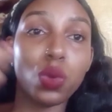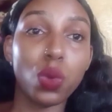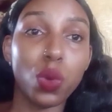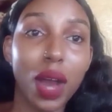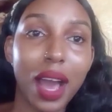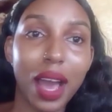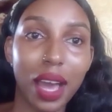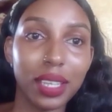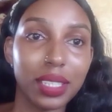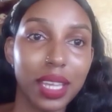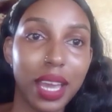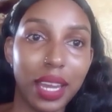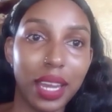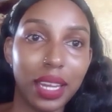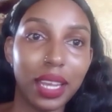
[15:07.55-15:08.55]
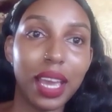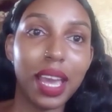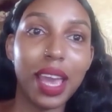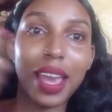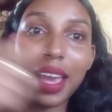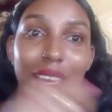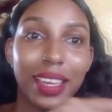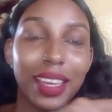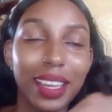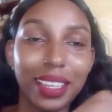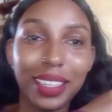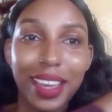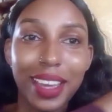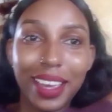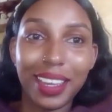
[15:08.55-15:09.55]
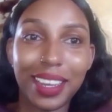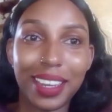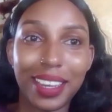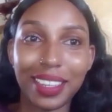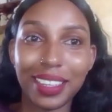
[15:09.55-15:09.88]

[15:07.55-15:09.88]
waxed and get like